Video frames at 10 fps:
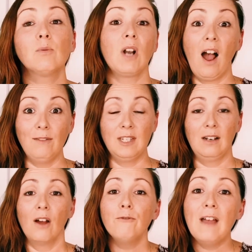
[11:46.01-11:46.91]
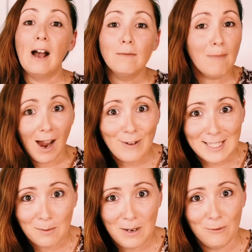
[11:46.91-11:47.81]
I've done. I found my
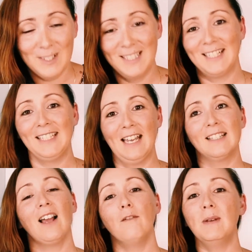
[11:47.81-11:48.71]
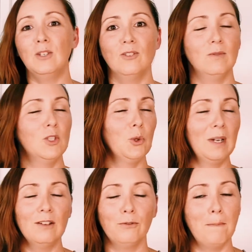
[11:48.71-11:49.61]
recipe for success. I've been
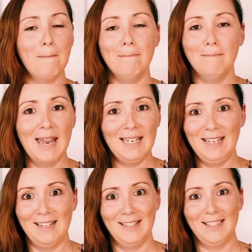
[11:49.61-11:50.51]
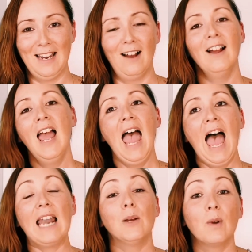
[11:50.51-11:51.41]
doing it for many years now,
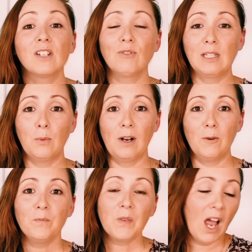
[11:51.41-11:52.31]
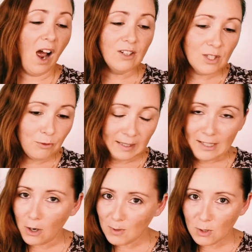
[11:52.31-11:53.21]
and it works really well. I use Freely
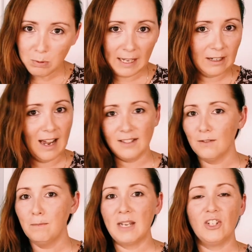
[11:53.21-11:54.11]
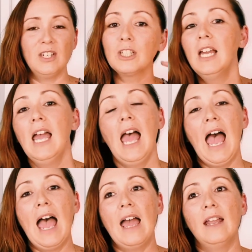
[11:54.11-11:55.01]
Homeschool Planner, as I've mentioned,
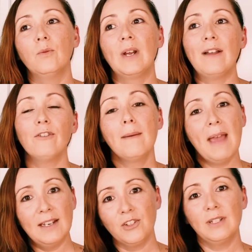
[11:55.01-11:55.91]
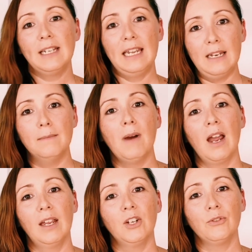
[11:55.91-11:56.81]
and whenever I'm entering in
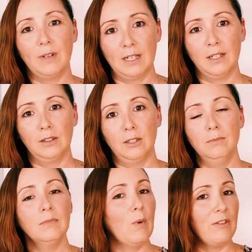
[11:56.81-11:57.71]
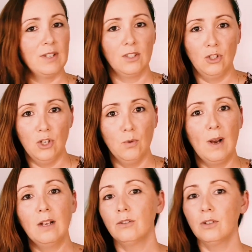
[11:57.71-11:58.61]
my curriculum, whether it's a new
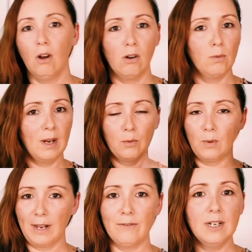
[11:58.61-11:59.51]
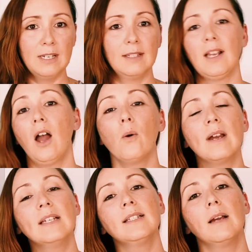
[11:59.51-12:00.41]
one or an old one, whatever it is, I
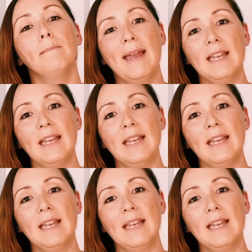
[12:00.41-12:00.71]
always make